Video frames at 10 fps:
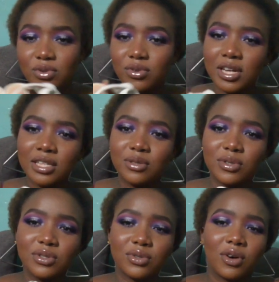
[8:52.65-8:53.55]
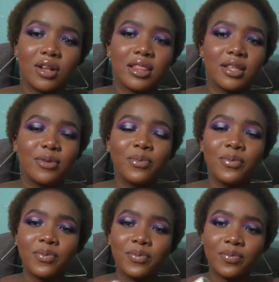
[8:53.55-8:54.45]
you guys want to call them
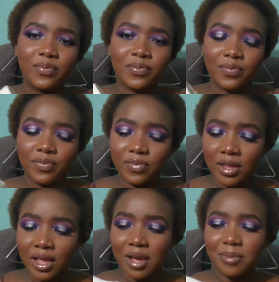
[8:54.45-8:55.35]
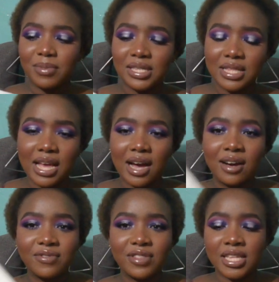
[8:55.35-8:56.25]
but they
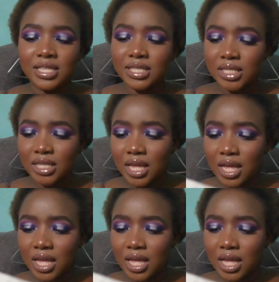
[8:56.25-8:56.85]
have these